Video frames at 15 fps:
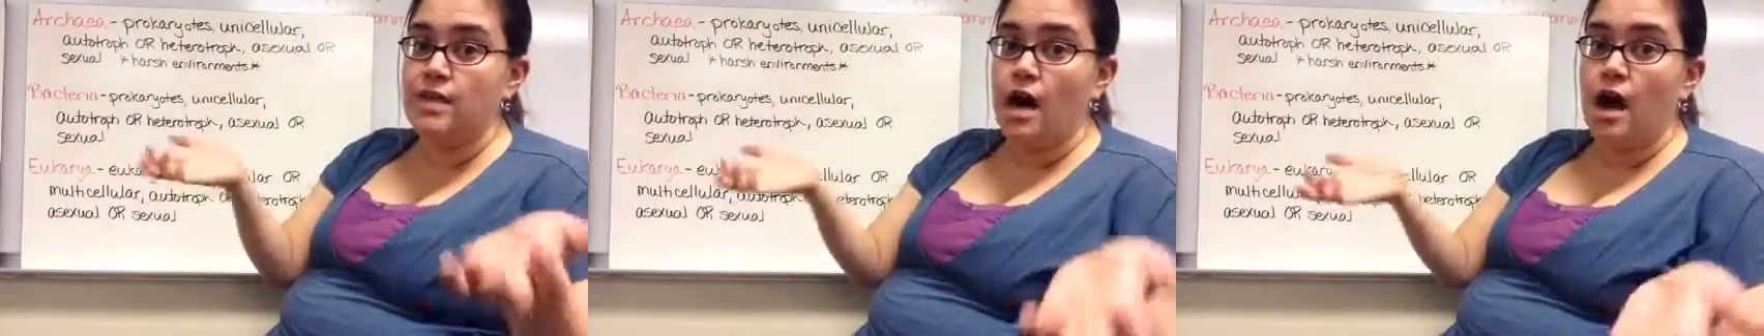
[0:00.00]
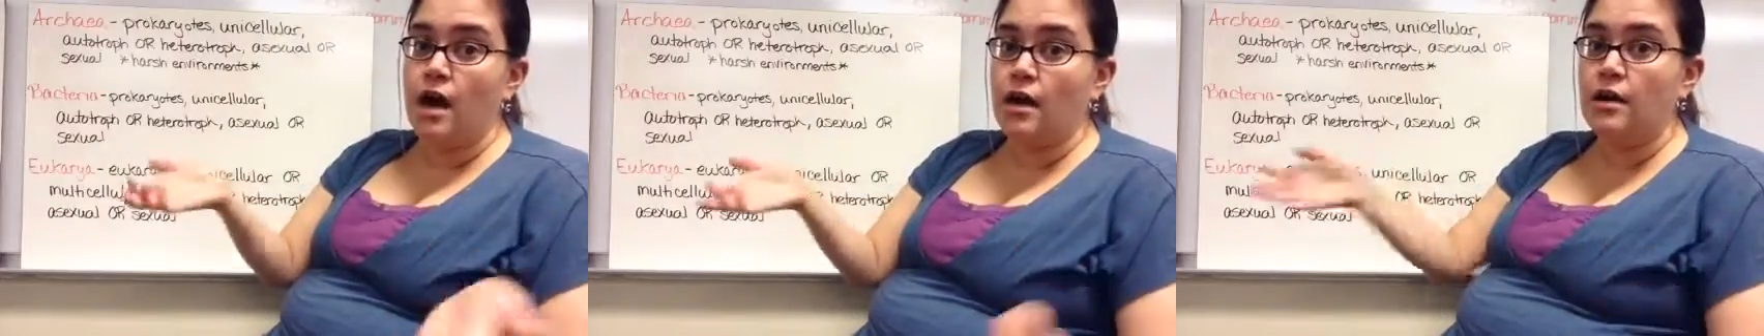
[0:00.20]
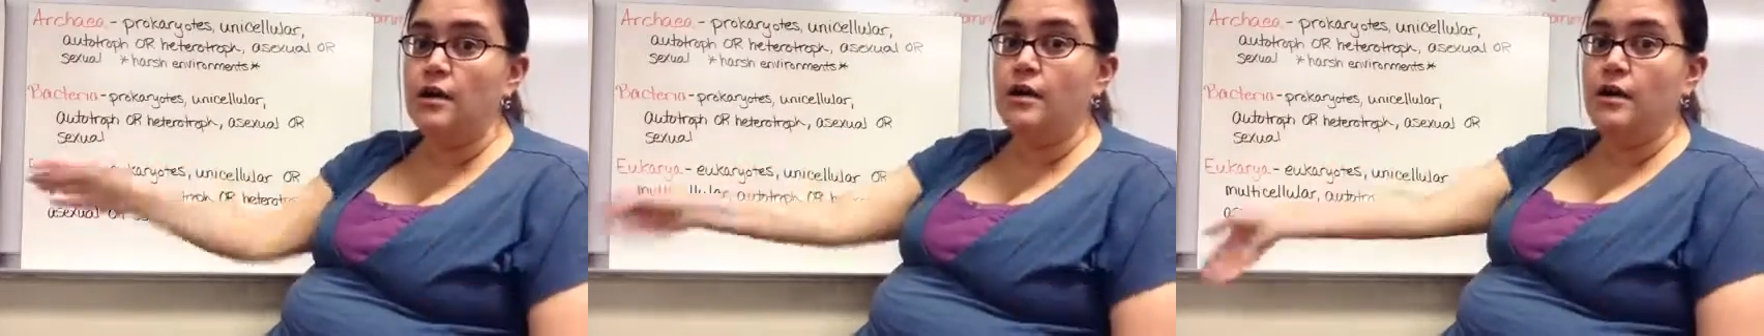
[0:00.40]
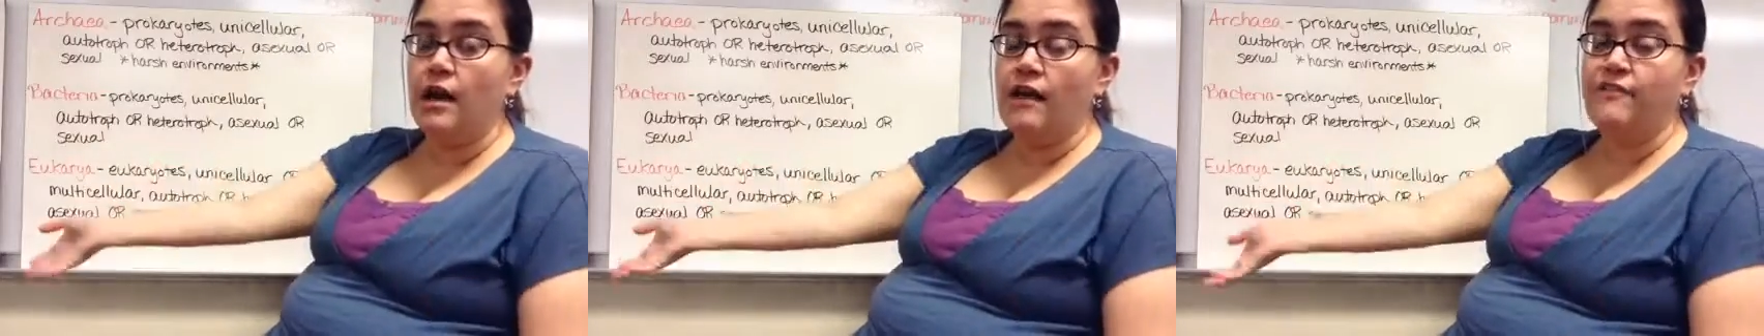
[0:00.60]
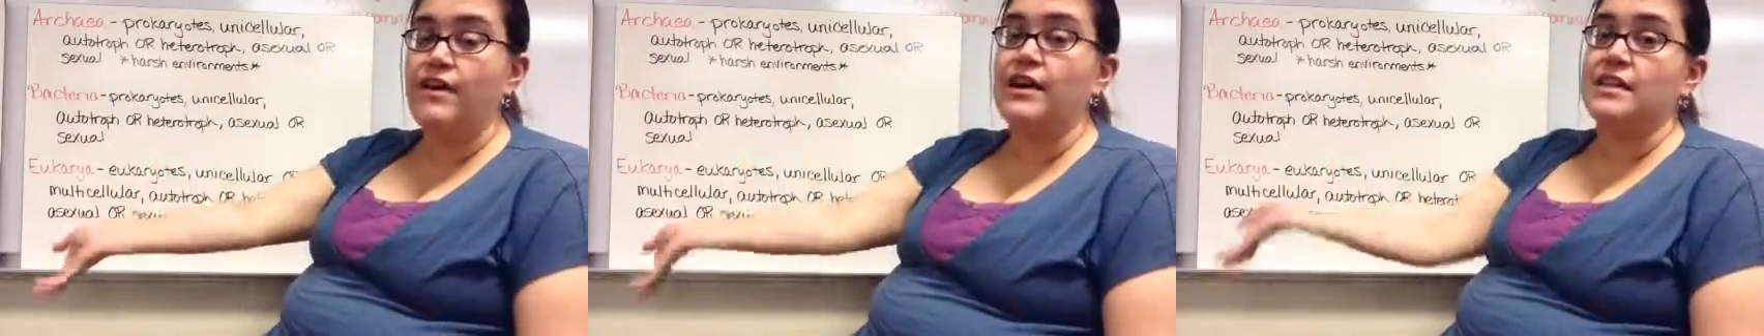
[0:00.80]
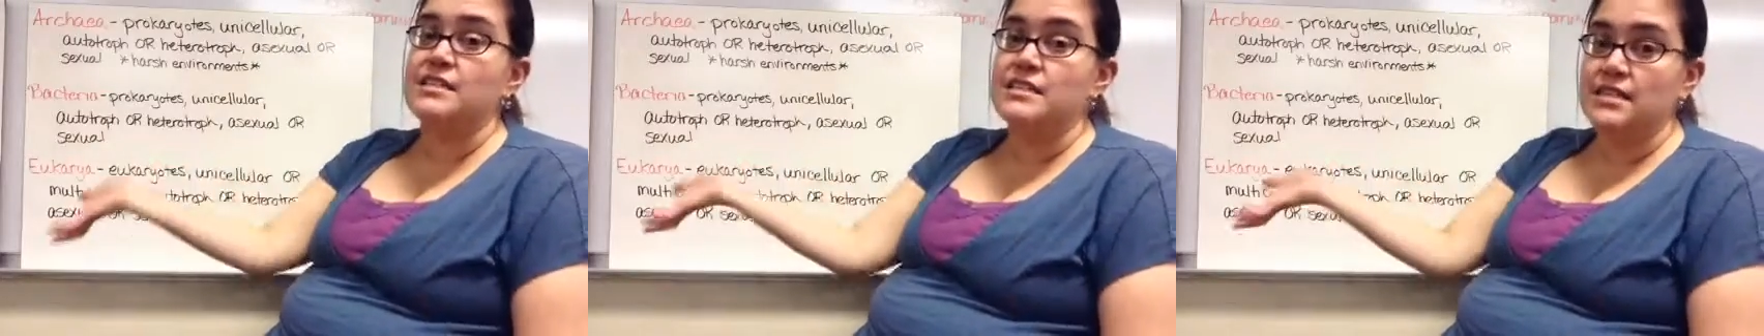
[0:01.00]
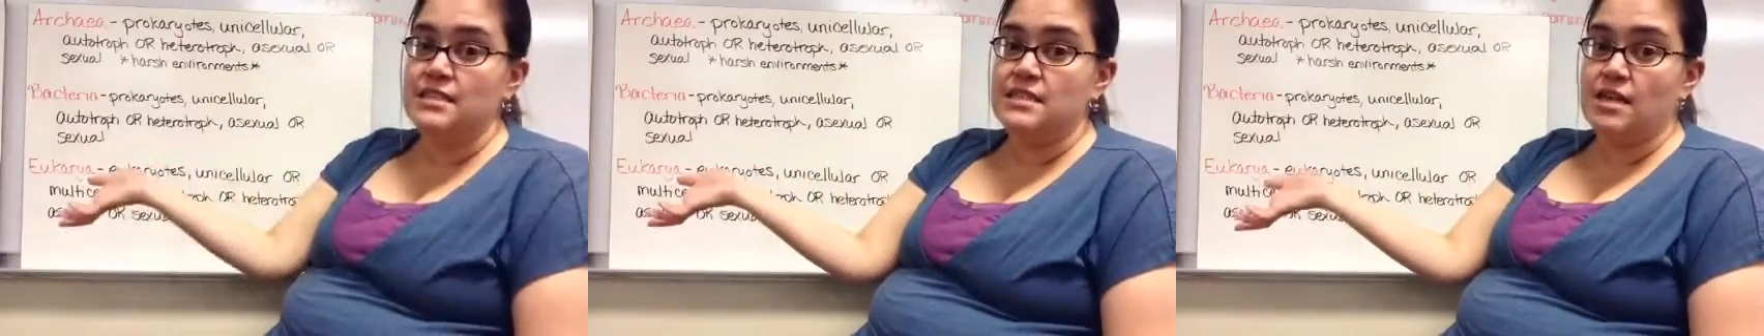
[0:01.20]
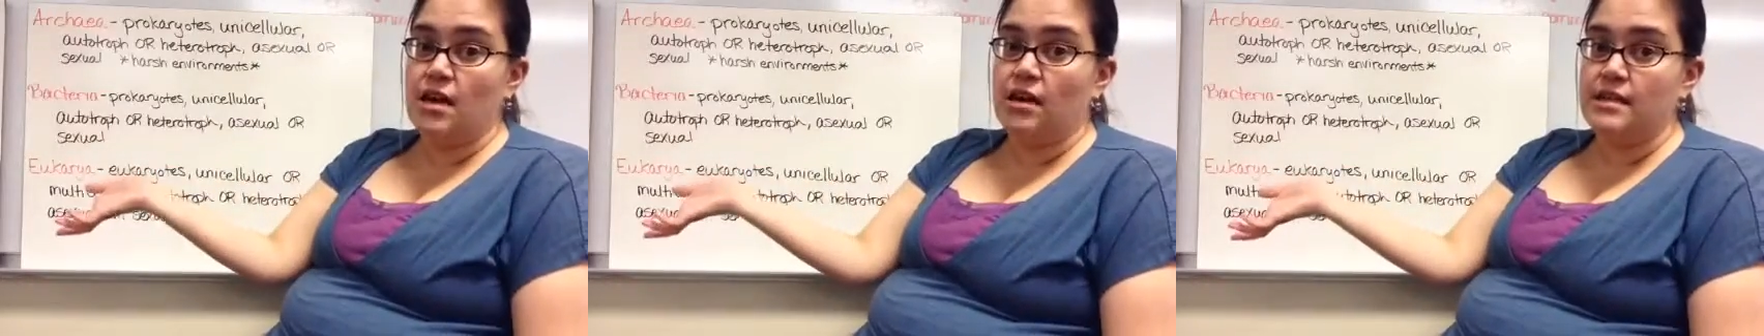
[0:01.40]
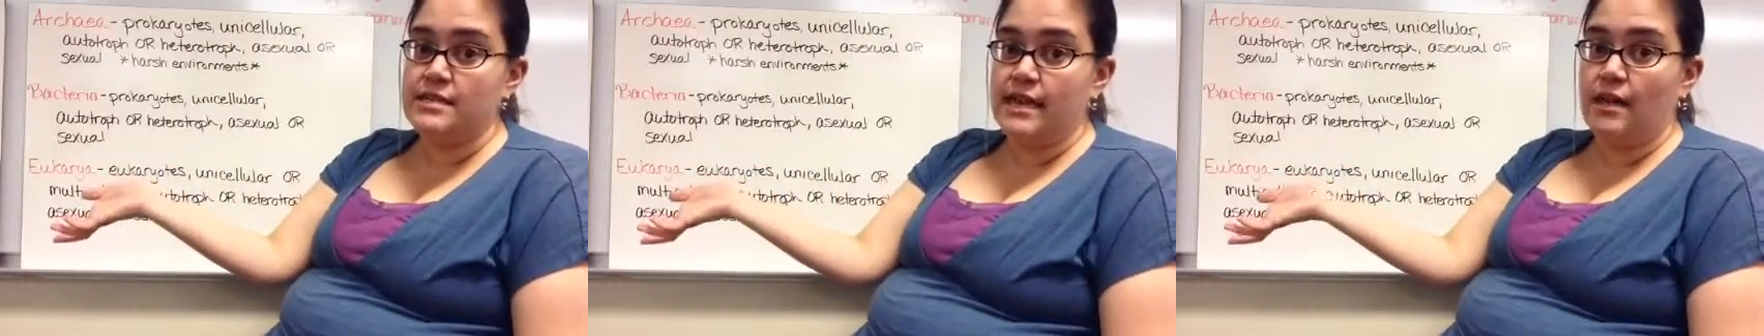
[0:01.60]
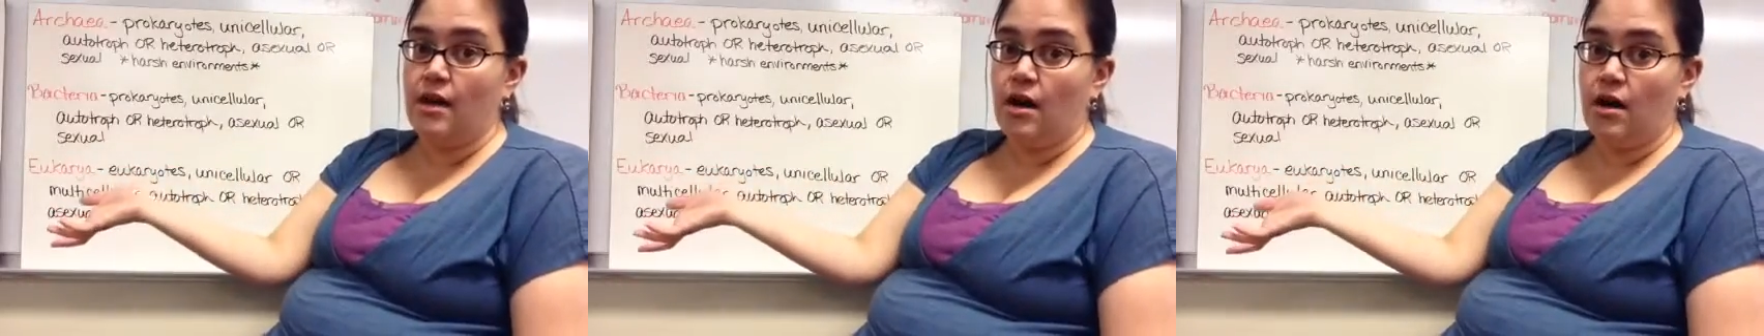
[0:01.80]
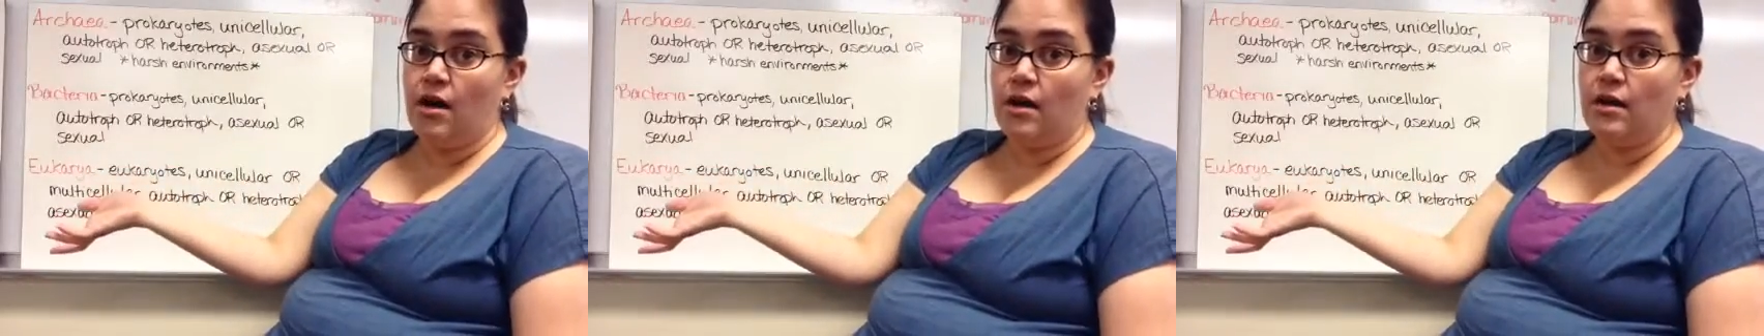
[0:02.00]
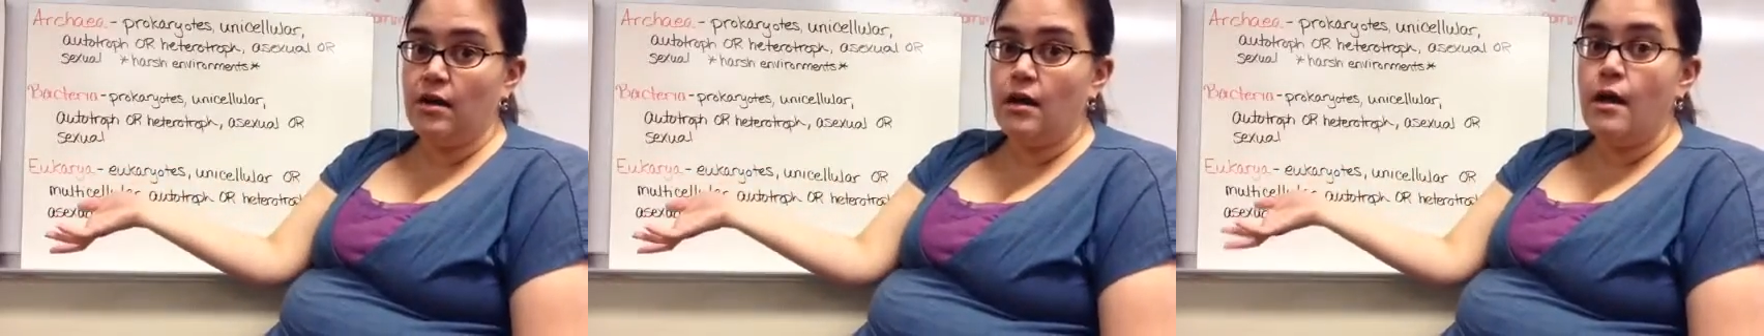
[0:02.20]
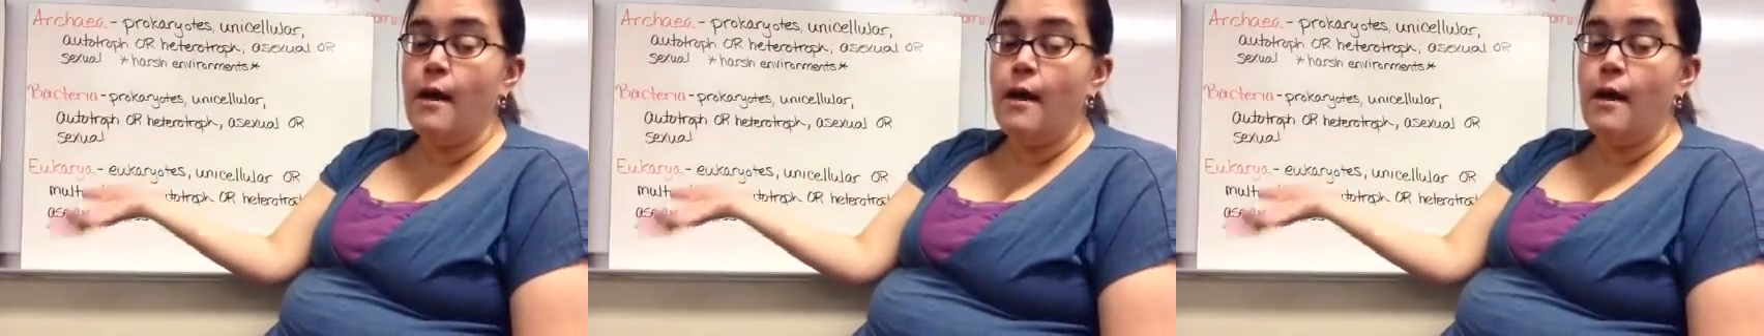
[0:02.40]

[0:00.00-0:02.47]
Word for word: talk. A fungus sits there on a dead log.